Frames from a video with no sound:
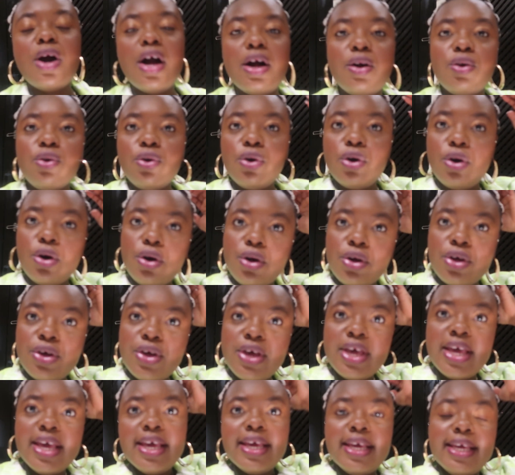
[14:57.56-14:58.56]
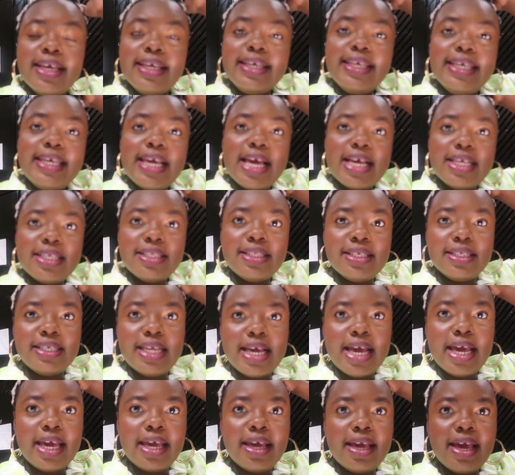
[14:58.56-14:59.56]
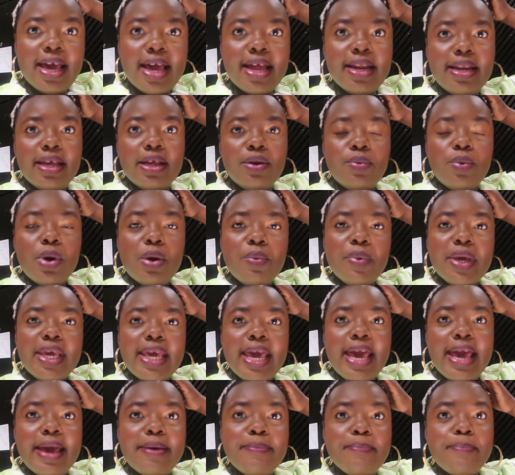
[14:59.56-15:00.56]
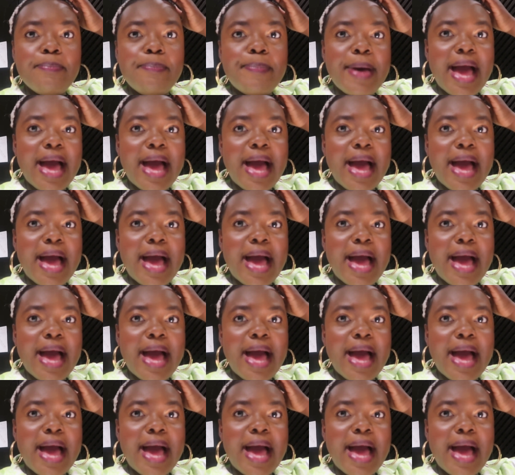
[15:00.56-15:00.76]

what I got yesterday. And then when we came